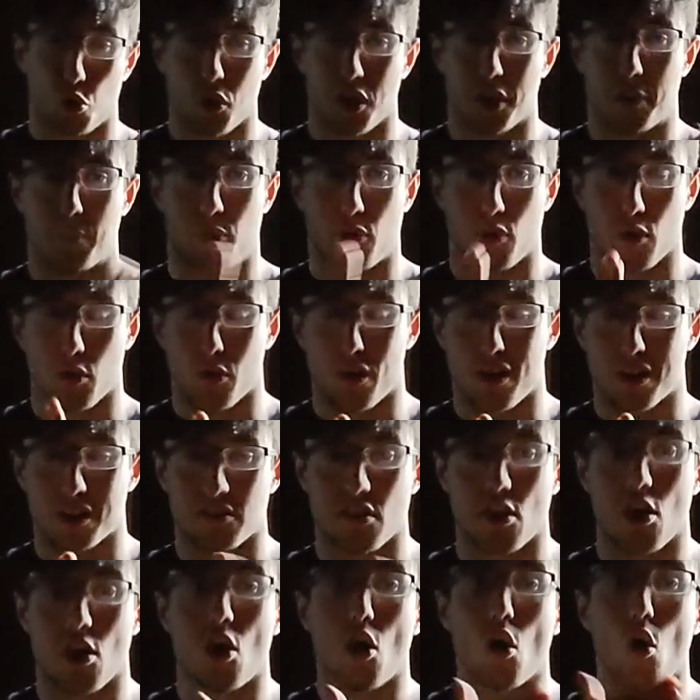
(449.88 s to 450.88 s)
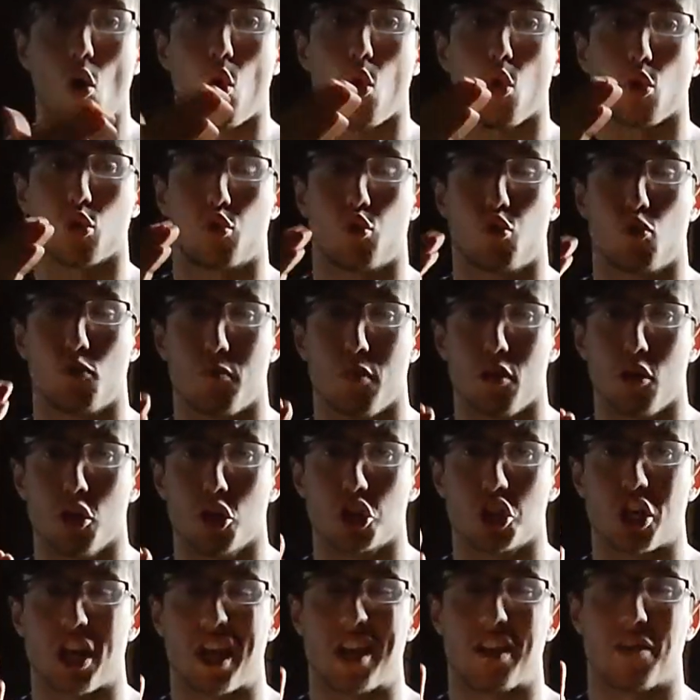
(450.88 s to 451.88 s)
create progress or too
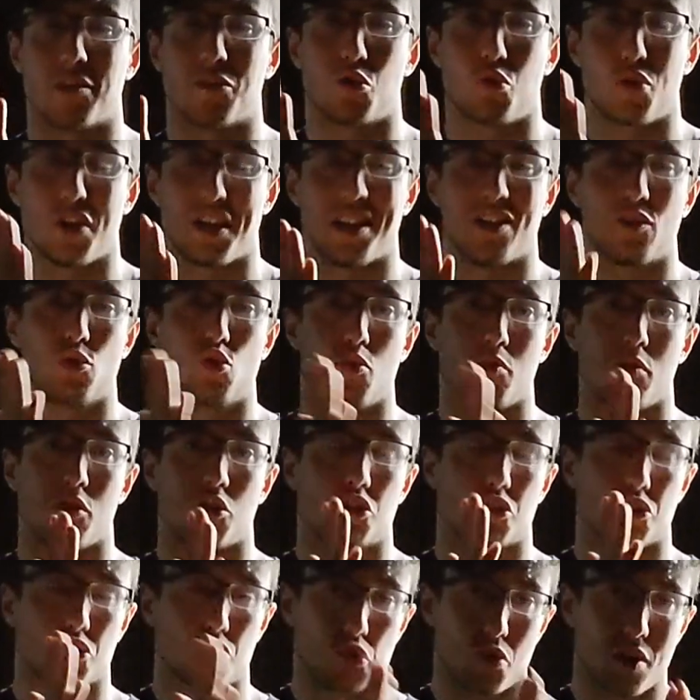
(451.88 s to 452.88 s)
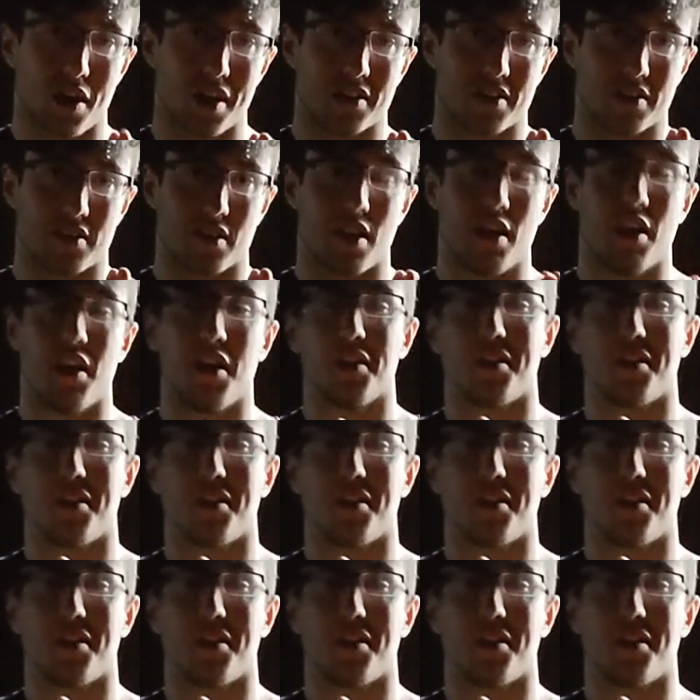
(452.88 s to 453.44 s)
much and created too much stress